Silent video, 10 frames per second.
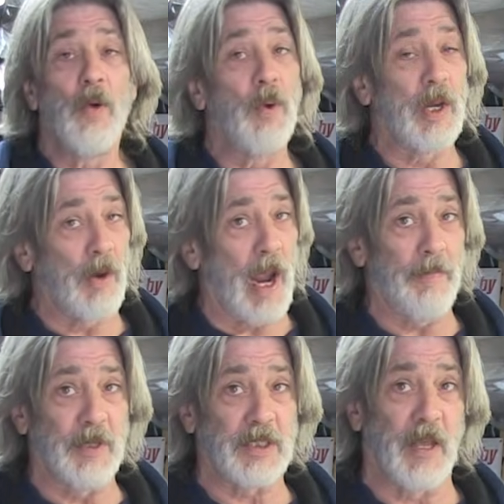We
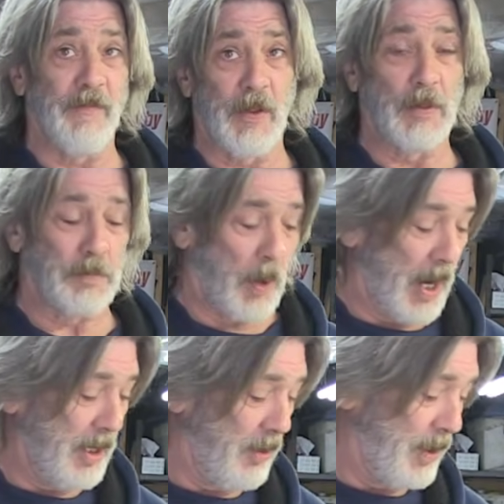grabbed the stuff that was
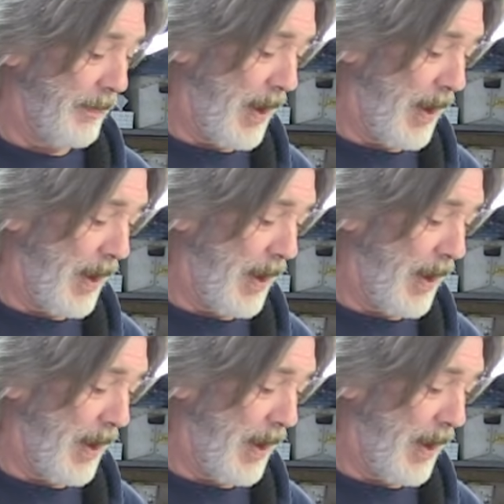brand new in the